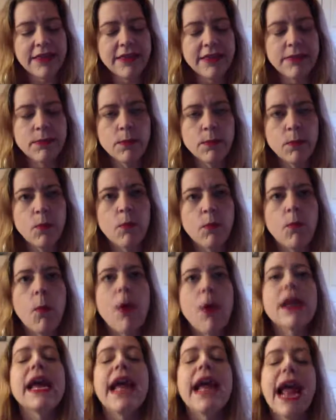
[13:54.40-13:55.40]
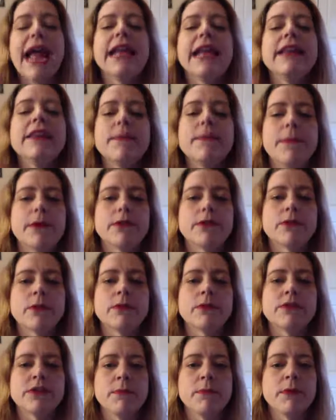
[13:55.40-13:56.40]
What I hated the most, what
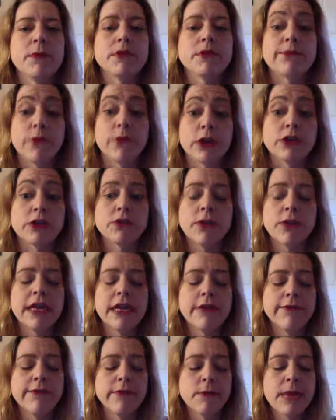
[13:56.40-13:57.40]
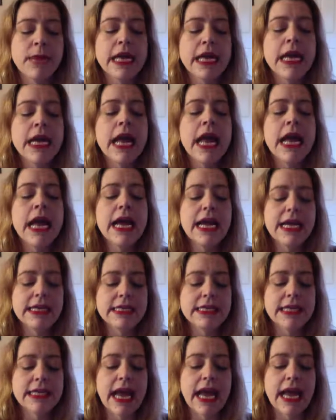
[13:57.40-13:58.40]
was the most frustrating for me,
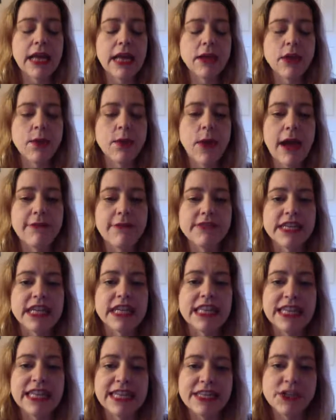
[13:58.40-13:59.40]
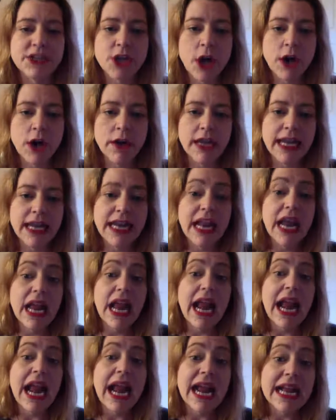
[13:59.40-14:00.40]
is that you have to click target
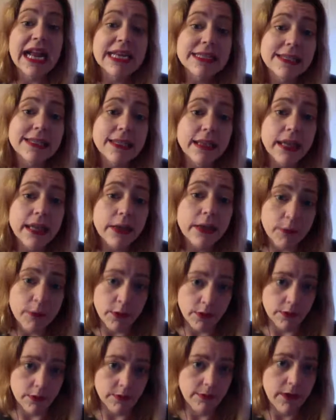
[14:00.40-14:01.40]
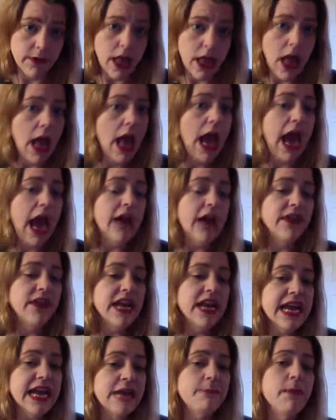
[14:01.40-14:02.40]
and click move. And the
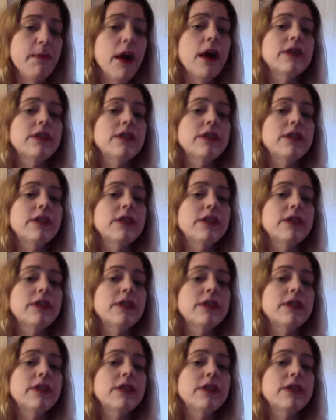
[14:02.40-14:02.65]
hitbox